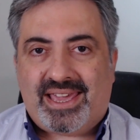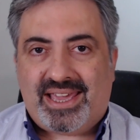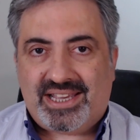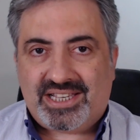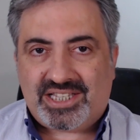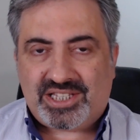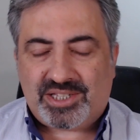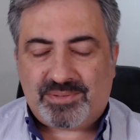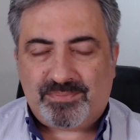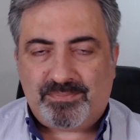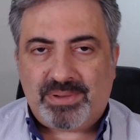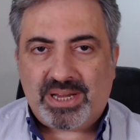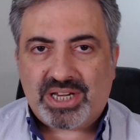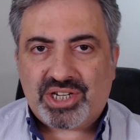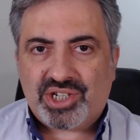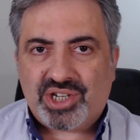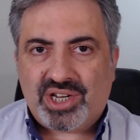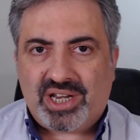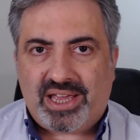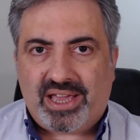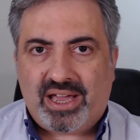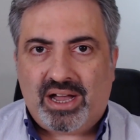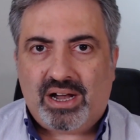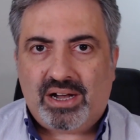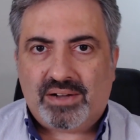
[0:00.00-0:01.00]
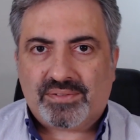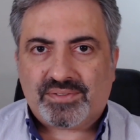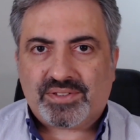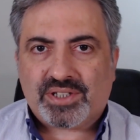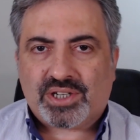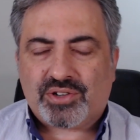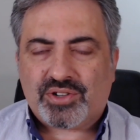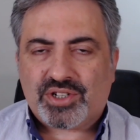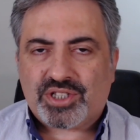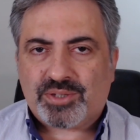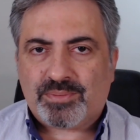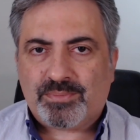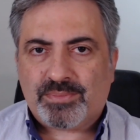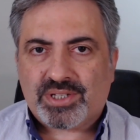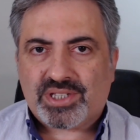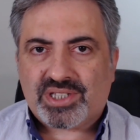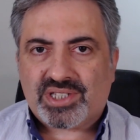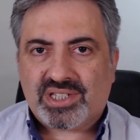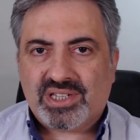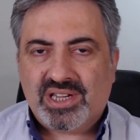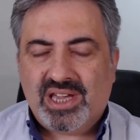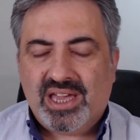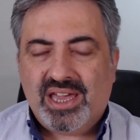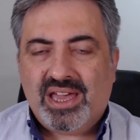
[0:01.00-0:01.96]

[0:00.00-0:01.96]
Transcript: especially after Christmas,